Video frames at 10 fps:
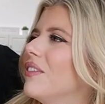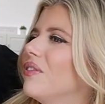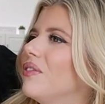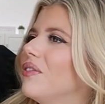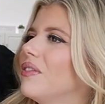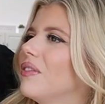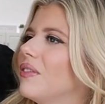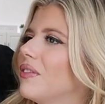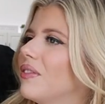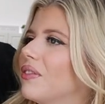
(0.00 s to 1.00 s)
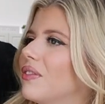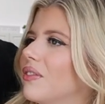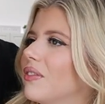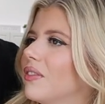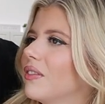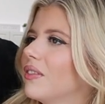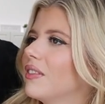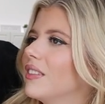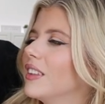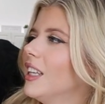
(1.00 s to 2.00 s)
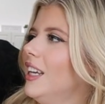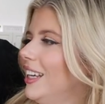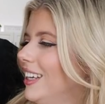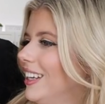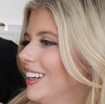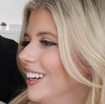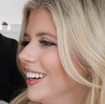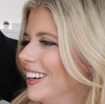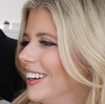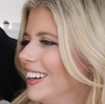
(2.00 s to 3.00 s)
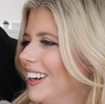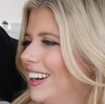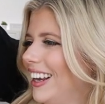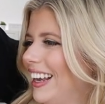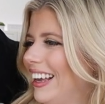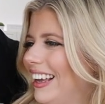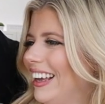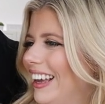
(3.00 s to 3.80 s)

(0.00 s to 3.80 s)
(not speaking)